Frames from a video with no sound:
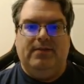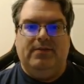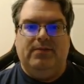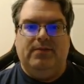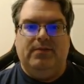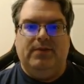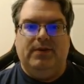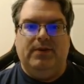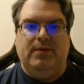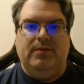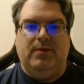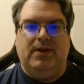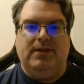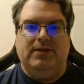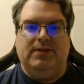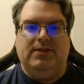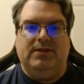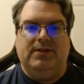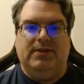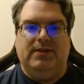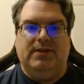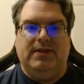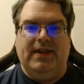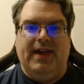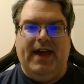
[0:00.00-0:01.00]
We
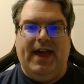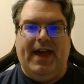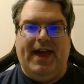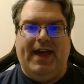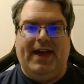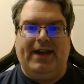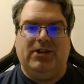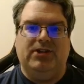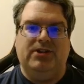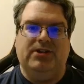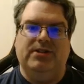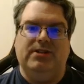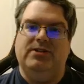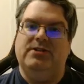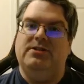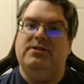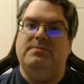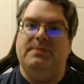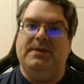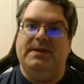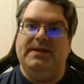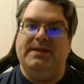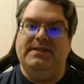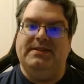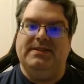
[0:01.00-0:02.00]
want the action to
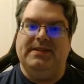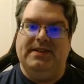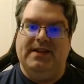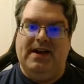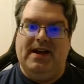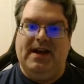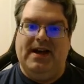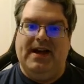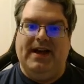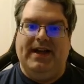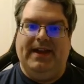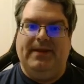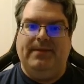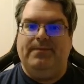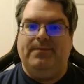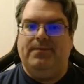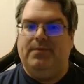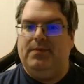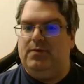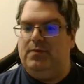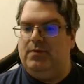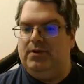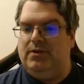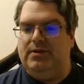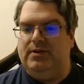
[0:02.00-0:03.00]
be deny.
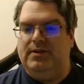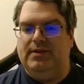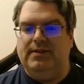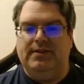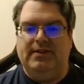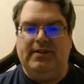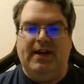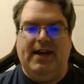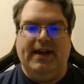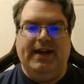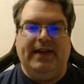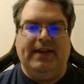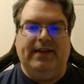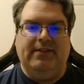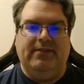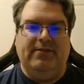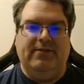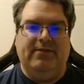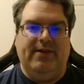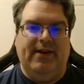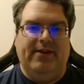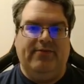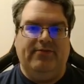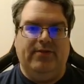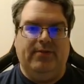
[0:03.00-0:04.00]
We're going to deny it
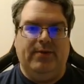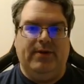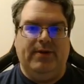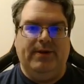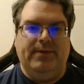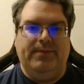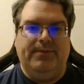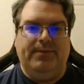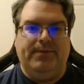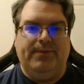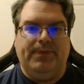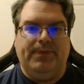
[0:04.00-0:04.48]
to everyone.